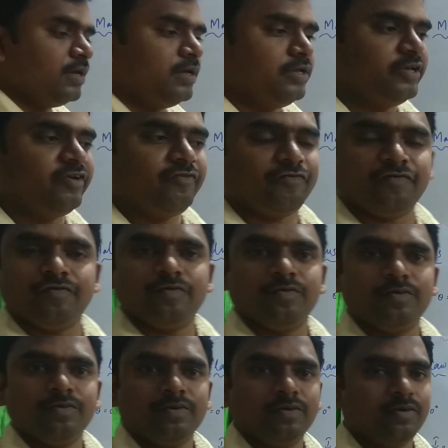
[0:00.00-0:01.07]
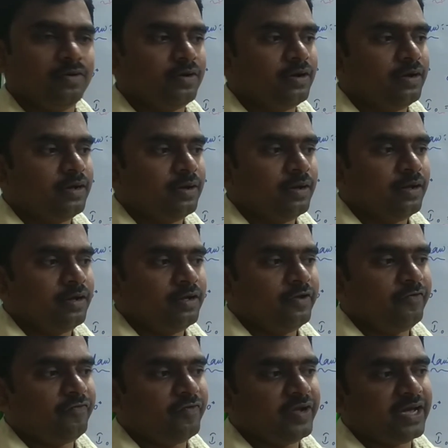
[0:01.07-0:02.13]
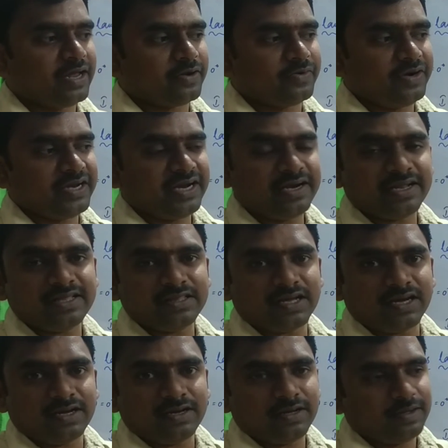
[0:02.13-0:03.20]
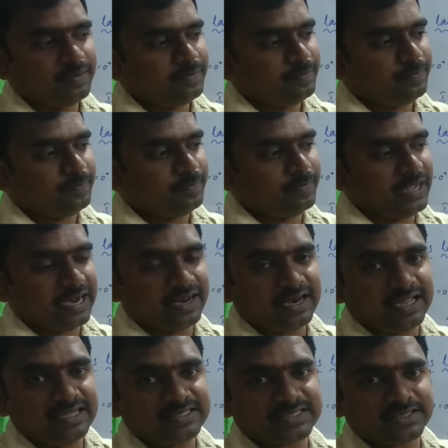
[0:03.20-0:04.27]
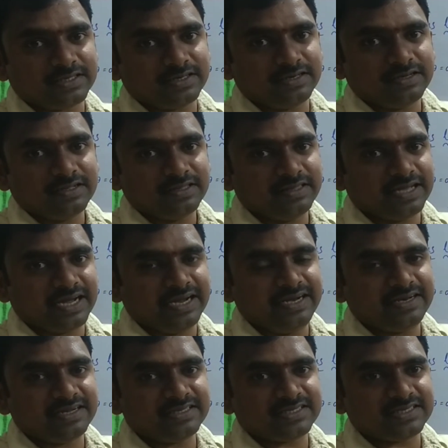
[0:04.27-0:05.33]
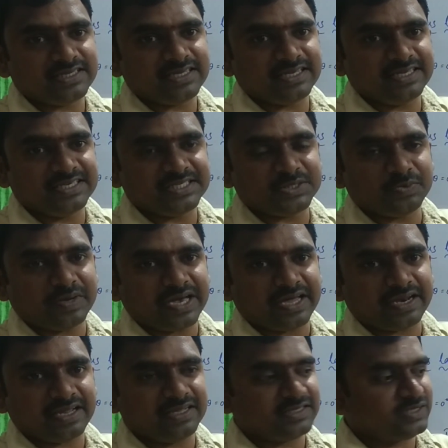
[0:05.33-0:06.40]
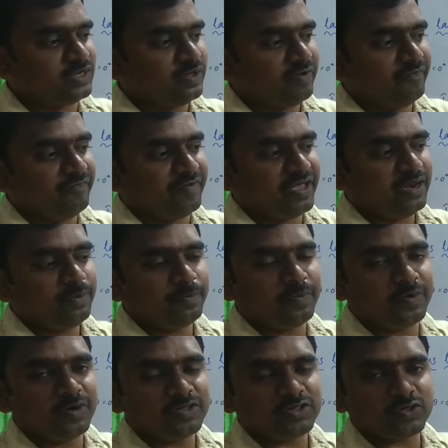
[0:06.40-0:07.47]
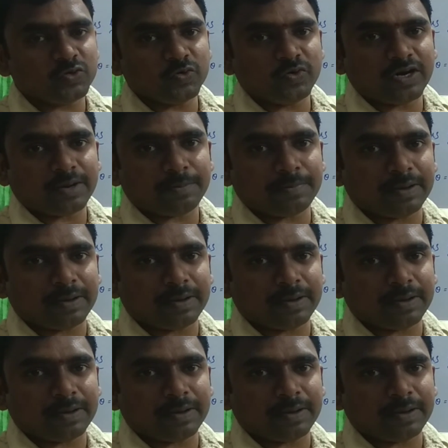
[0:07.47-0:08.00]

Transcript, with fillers: if if we are rotating the analyzer the intensity is varies when both two are